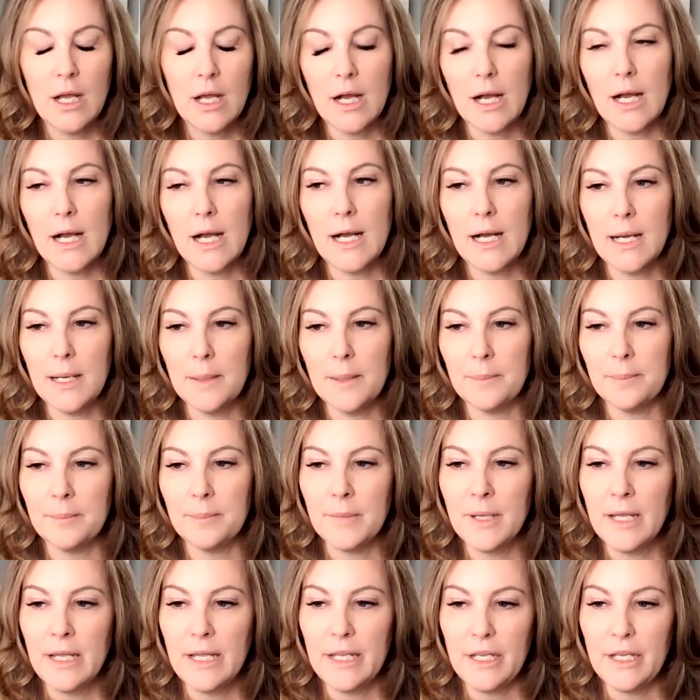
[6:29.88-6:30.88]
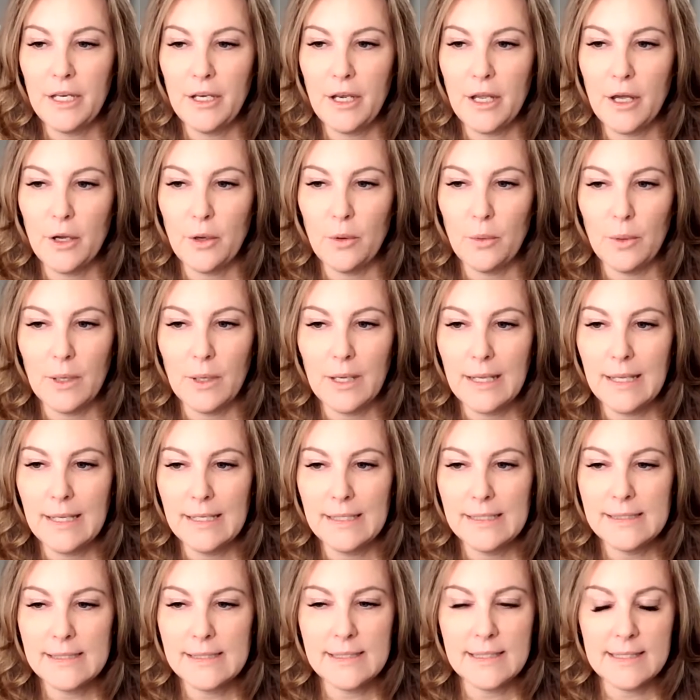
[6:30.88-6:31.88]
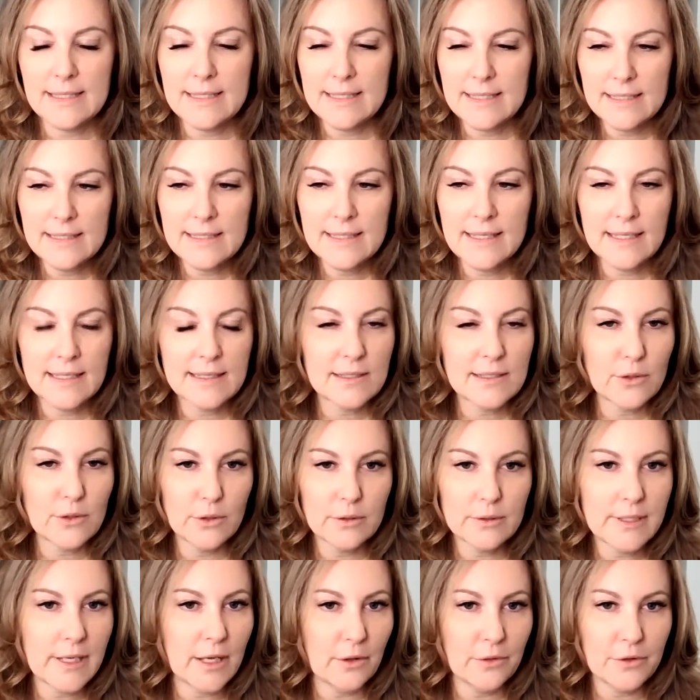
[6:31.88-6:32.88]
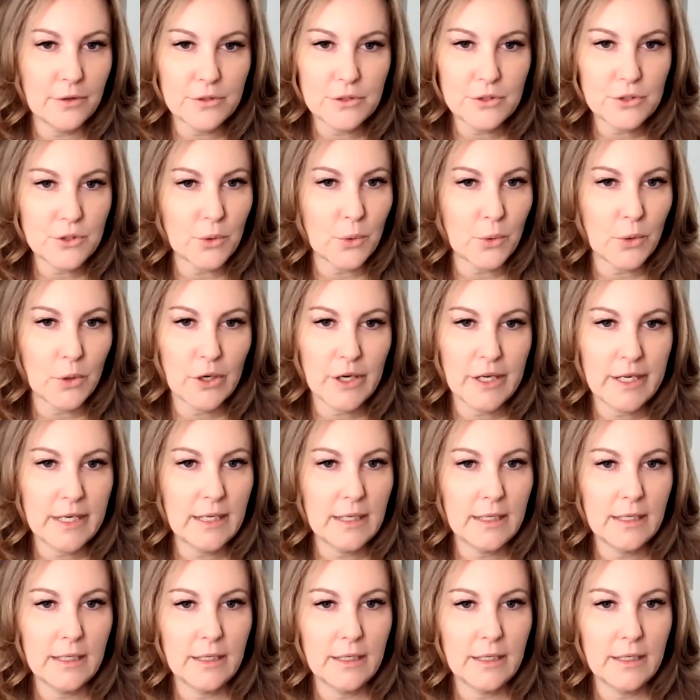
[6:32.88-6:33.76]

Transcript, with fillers: Um, you know, statistics tell the story.